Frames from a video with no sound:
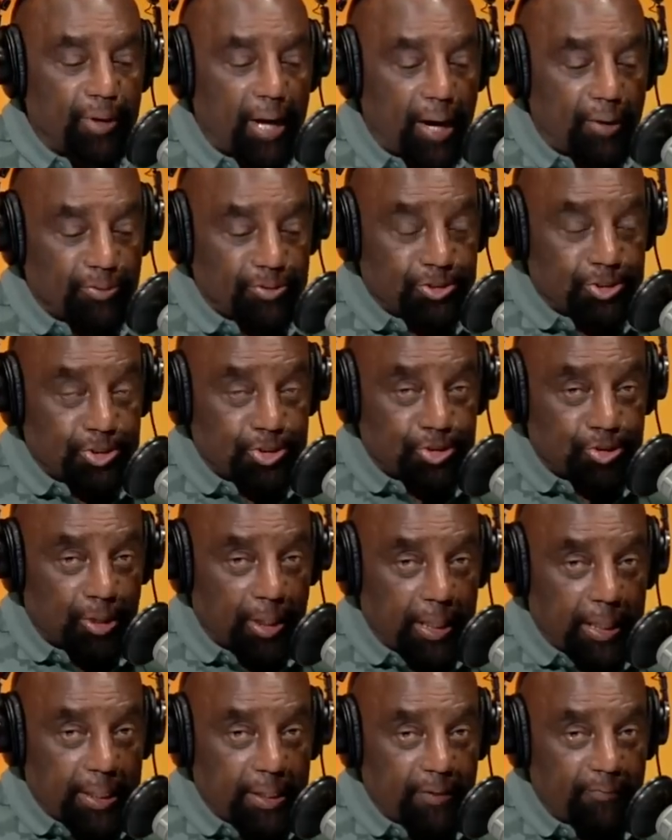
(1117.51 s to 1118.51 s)
I would just
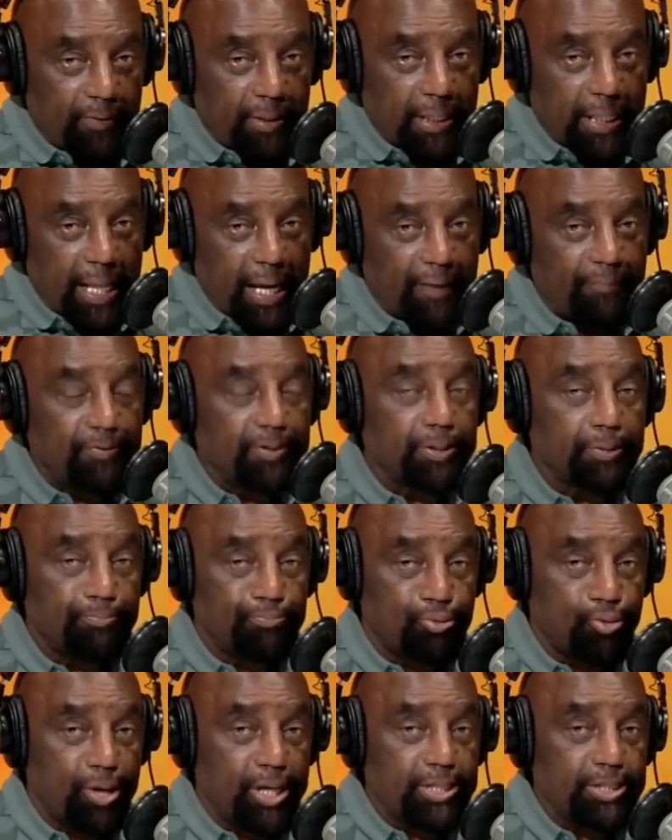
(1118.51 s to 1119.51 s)
start living life in the
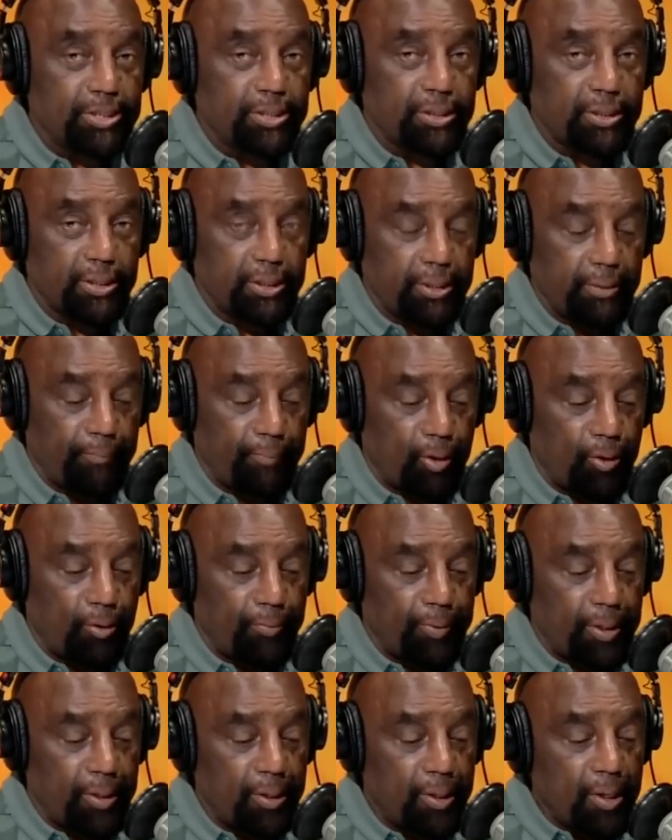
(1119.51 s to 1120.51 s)
present, in the
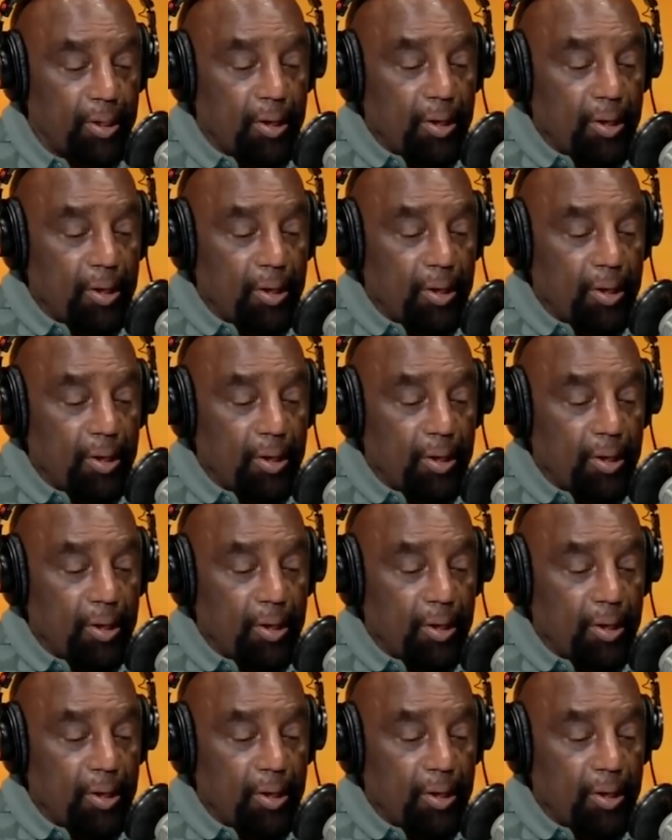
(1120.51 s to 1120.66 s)
moment.